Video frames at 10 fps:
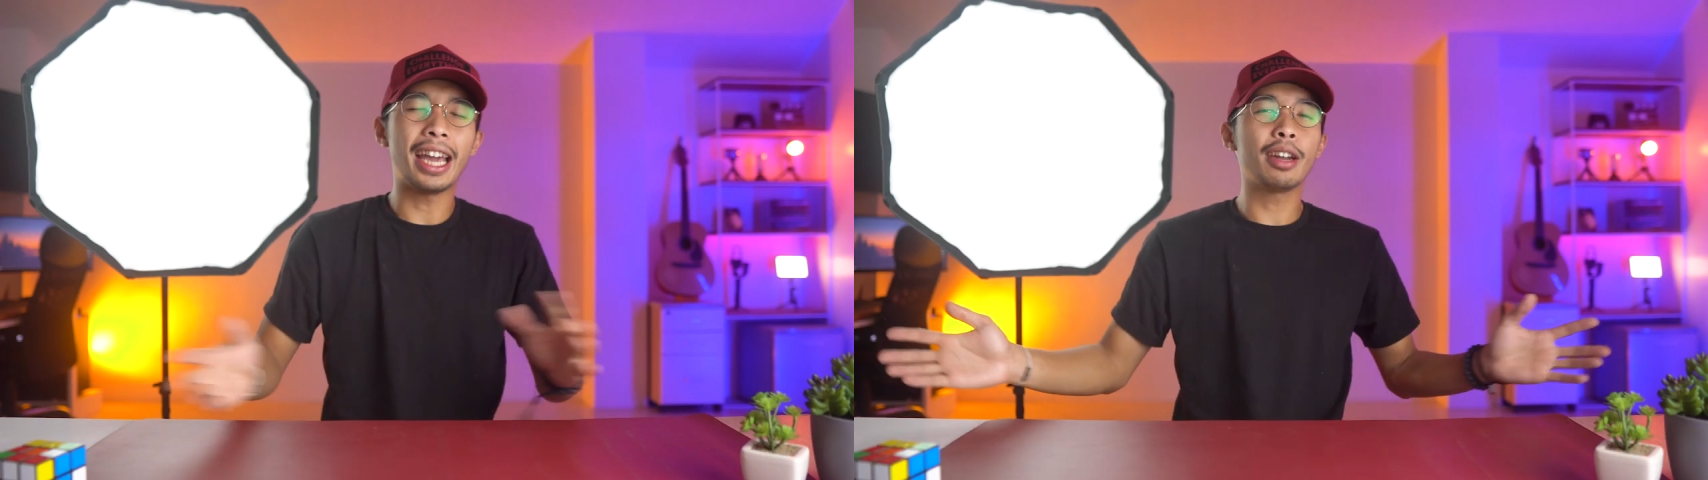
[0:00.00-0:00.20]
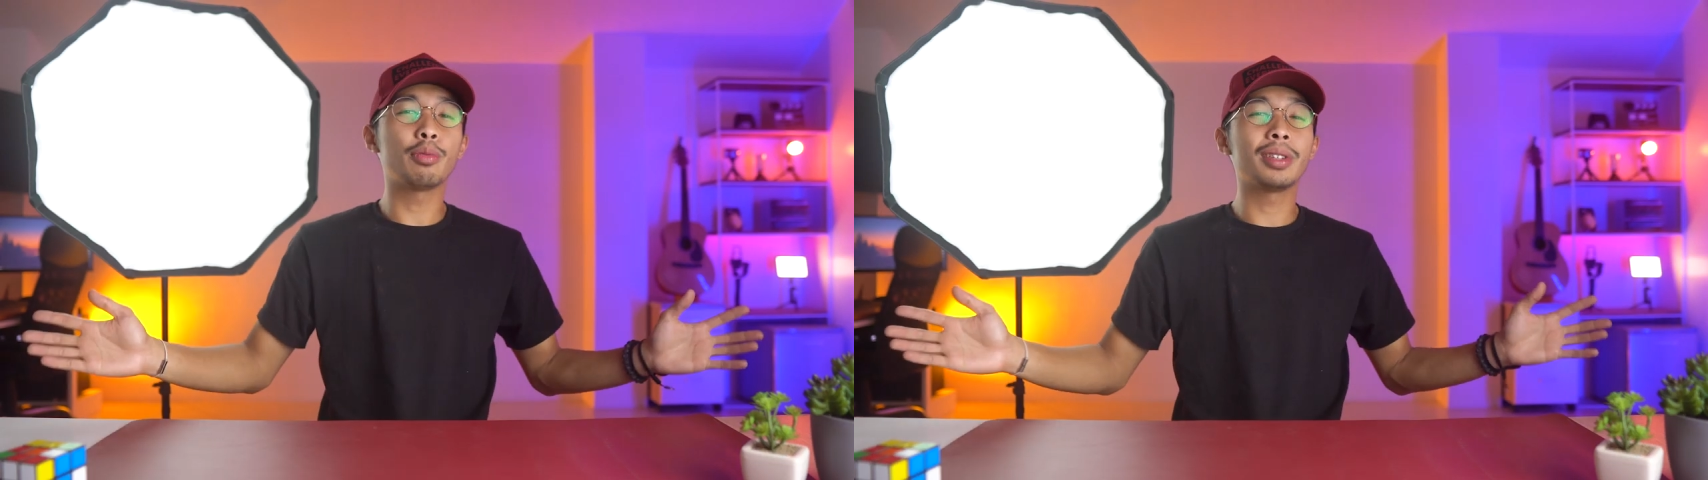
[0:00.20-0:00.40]

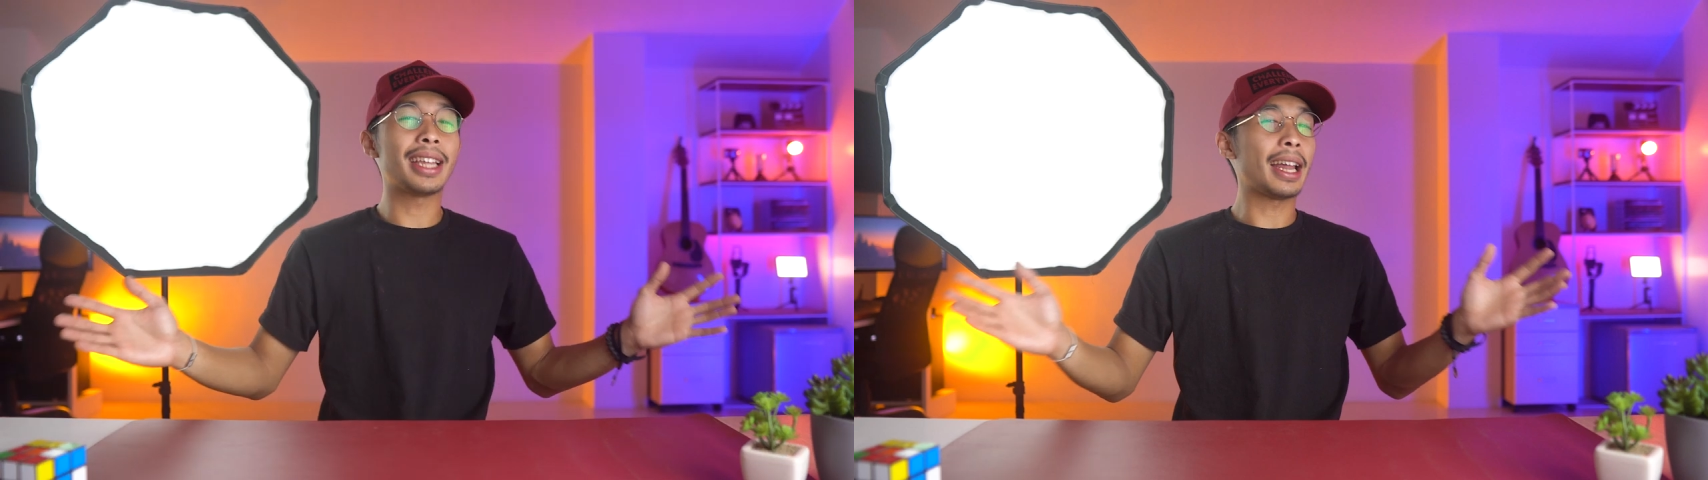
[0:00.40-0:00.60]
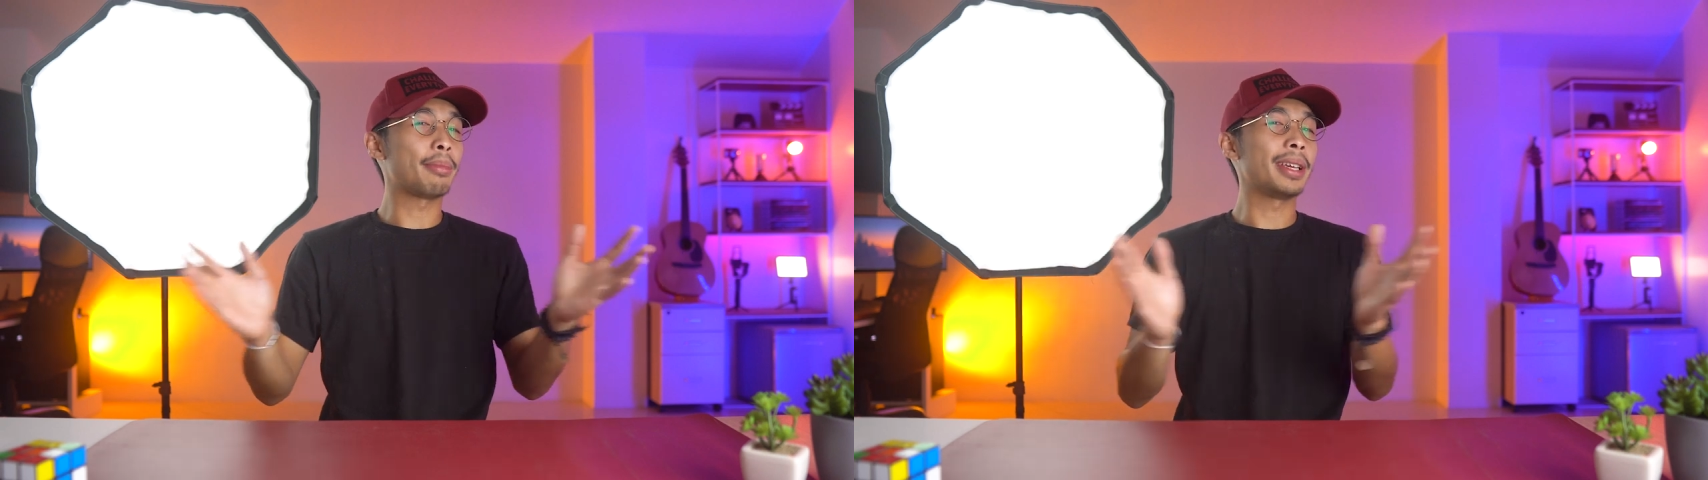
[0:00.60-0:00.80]
And with
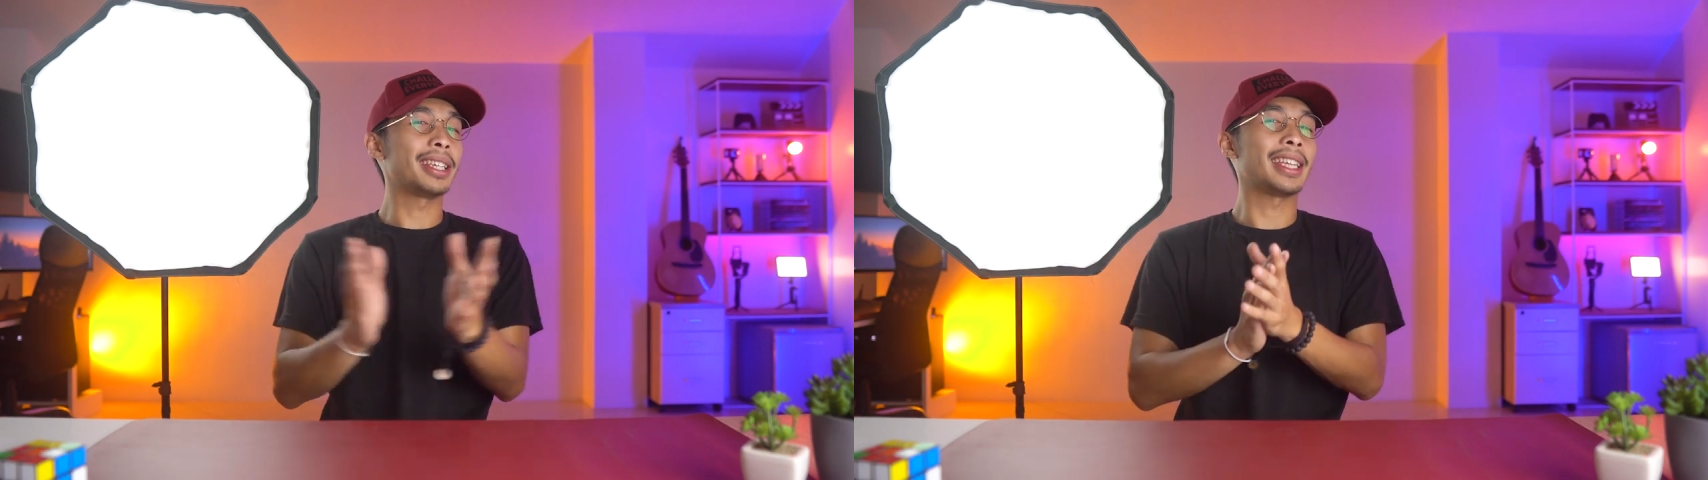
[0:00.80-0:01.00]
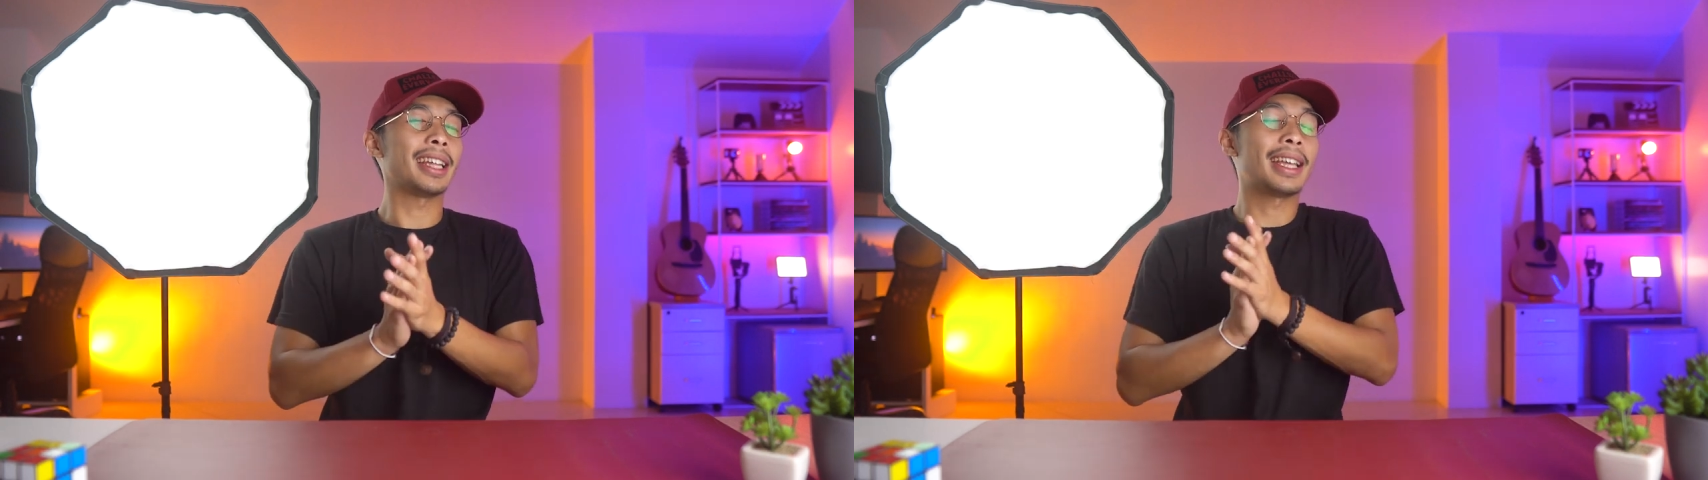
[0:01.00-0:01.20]
that
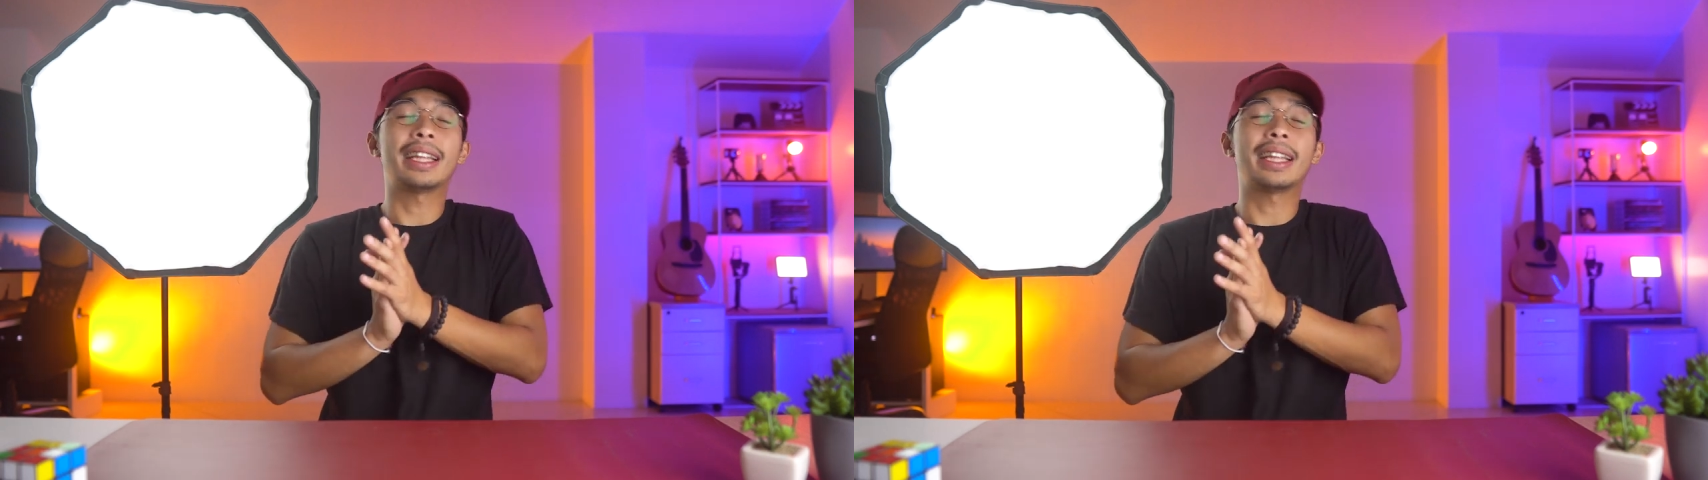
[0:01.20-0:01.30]
being said,